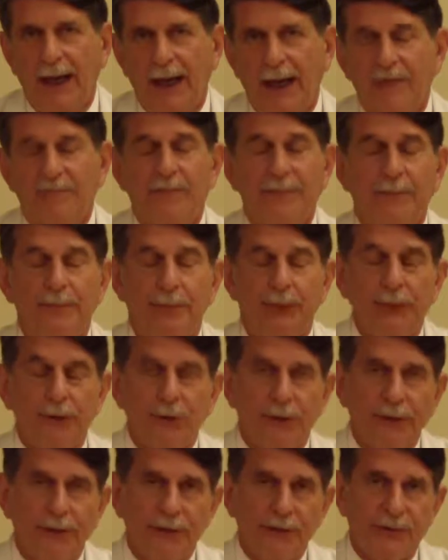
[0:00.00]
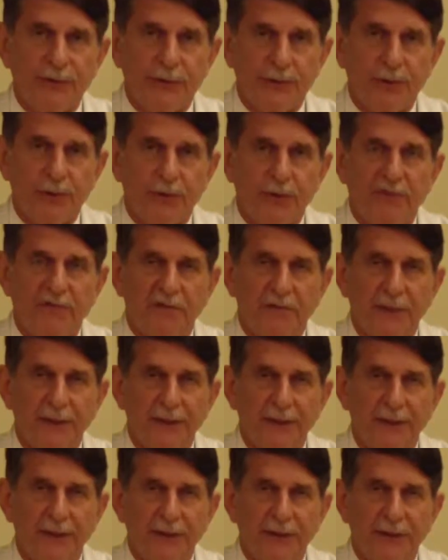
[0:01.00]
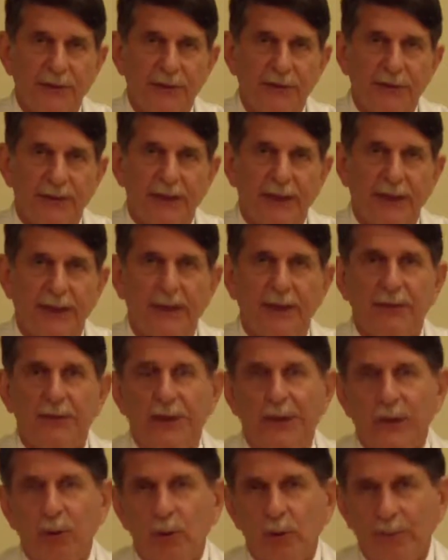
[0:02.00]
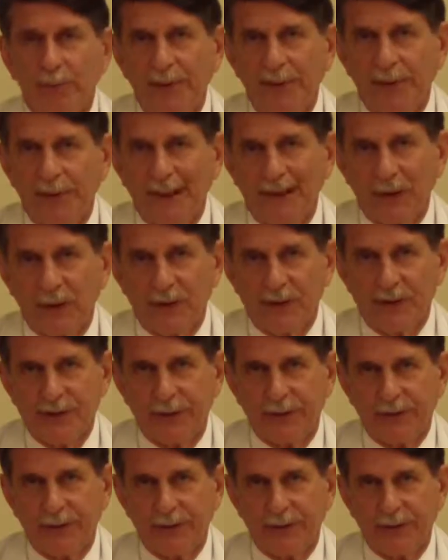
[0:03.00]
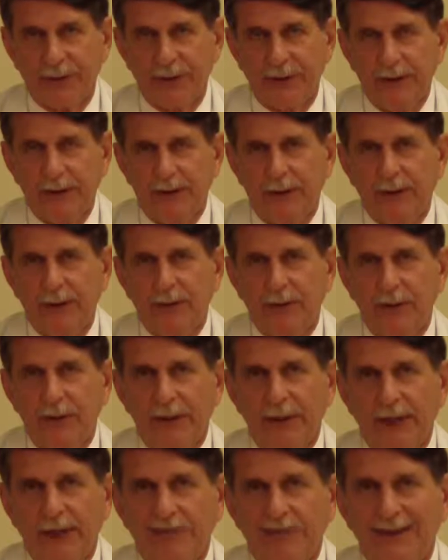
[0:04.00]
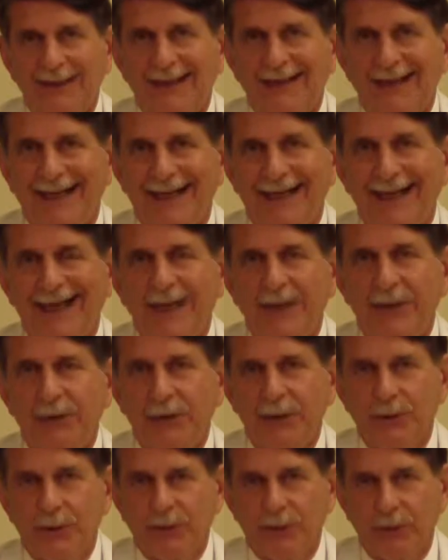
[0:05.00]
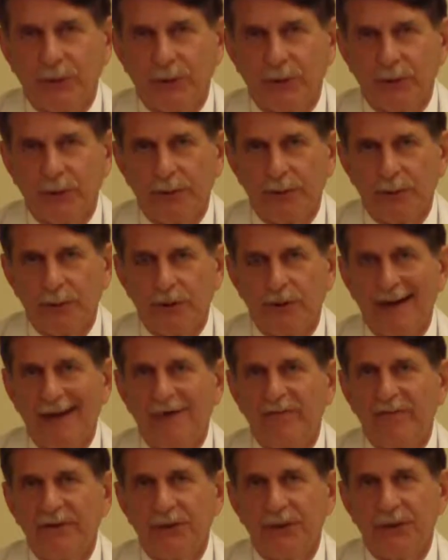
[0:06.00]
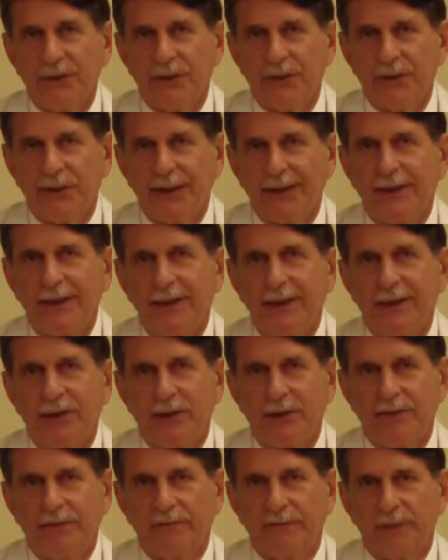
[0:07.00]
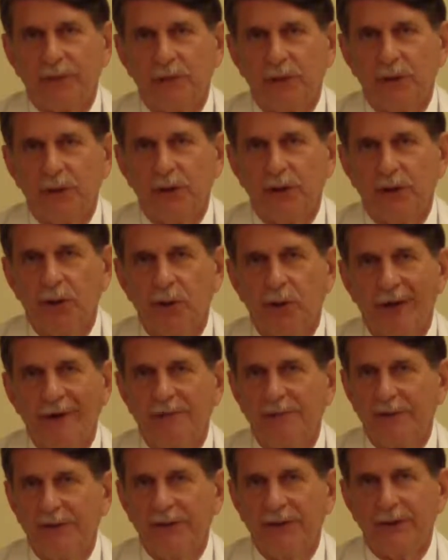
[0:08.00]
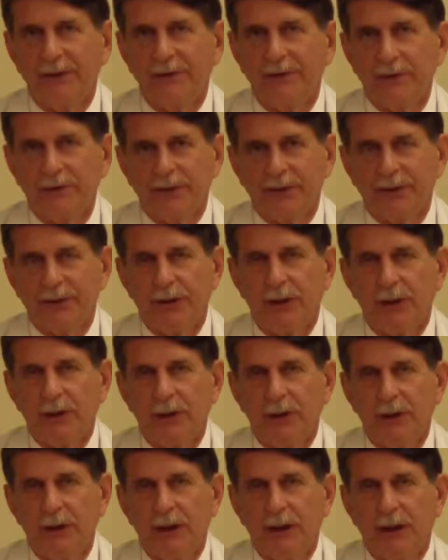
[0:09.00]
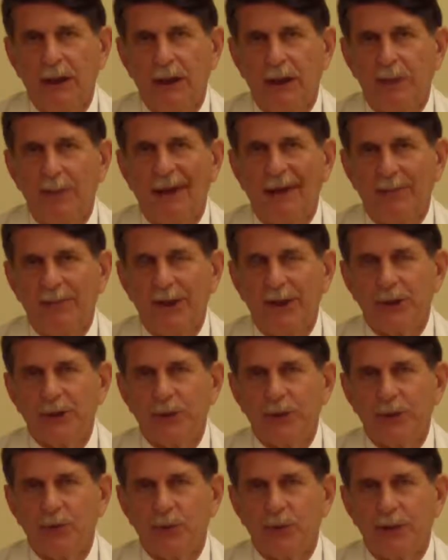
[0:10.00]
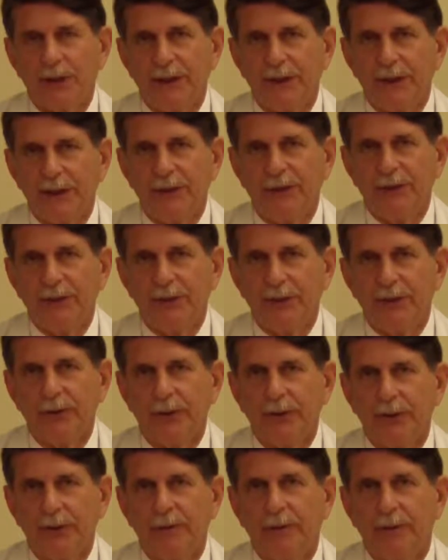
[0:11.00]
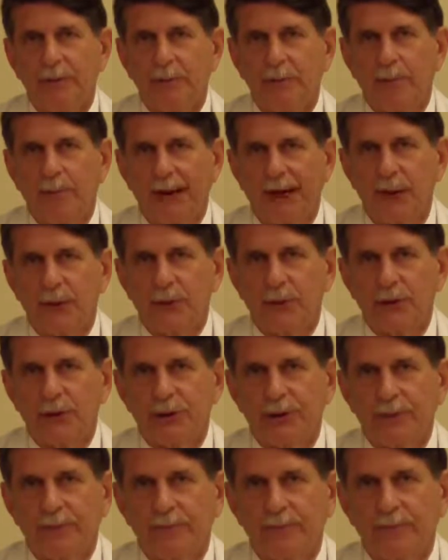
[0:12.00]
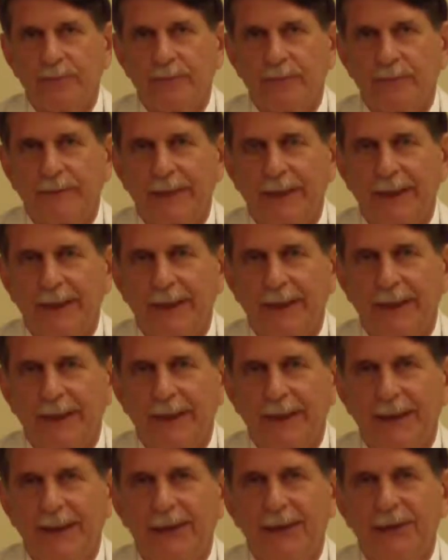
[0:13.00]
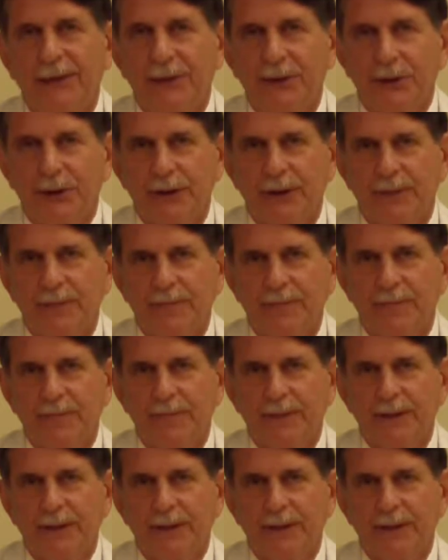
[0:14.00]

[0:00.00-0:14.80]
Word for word: I've been doing this surgery for many years here at Olympia Medical Center. We have a dedicated nursing unit where every nurse taking care of you will know everything there is to know about patients with an internal pouch. In addition,